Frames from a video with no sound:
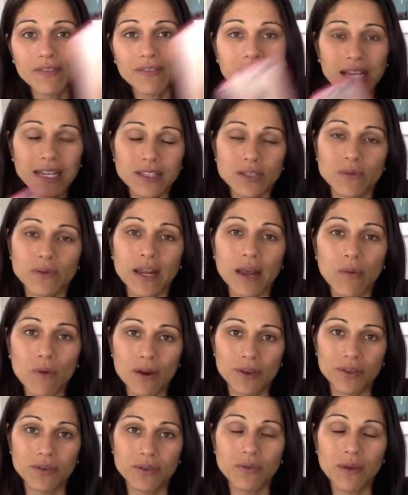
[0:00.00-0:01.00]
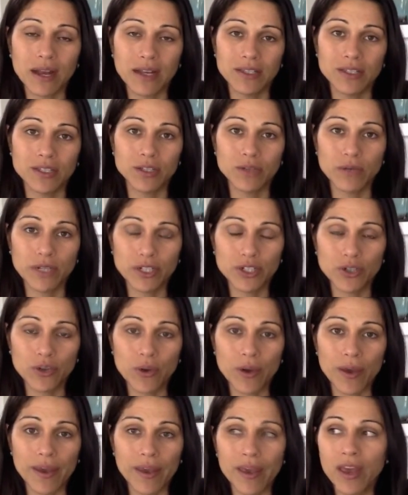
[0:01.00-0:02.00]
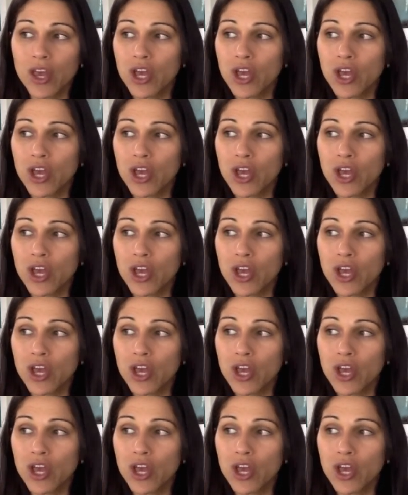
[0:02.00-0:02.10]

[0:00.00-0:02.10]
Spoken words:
That's what I want you guys to enjoy.